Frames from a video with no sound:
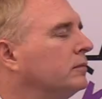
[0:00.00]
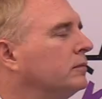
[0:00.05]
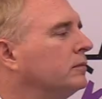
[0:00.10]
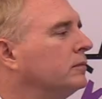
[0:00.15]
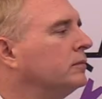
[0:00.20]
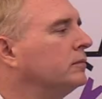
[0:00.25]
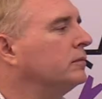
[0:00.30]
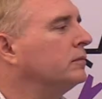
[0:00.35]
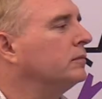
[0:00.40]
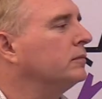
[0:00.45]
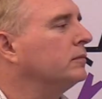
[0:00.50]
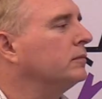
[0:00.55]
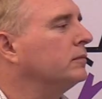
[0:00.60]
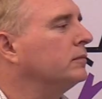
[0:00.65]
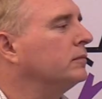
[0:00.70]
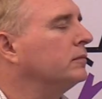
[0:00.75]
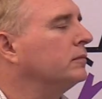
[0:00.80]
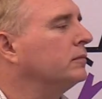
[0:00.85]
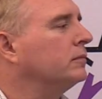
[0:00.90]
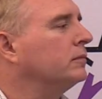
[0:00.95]

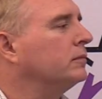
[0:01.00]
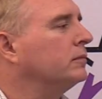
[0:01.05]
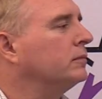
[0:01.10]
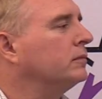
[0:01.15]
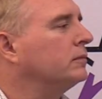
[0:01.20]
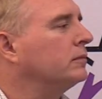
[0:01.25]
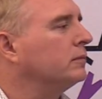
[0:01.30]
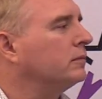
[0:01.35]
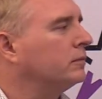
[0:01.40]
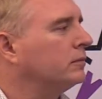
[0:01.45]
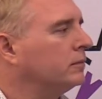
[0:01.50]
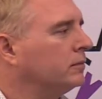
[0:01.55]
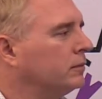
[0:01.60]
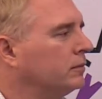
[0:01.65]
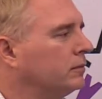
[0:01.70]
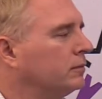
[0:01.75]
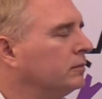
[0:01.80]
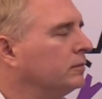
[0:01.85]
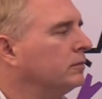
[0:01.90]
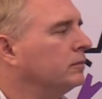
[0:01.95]

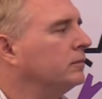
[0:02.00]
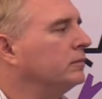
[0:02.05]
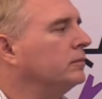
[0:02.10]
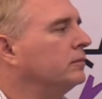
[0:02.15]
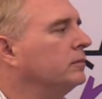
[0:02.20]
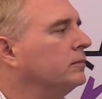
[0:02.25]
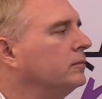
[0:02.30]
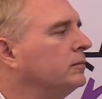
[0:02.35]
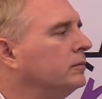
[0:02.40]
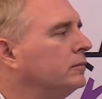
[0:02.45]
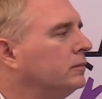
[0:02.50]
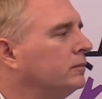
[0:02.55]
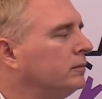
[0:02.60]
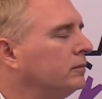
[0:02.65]
This person isn't speaking.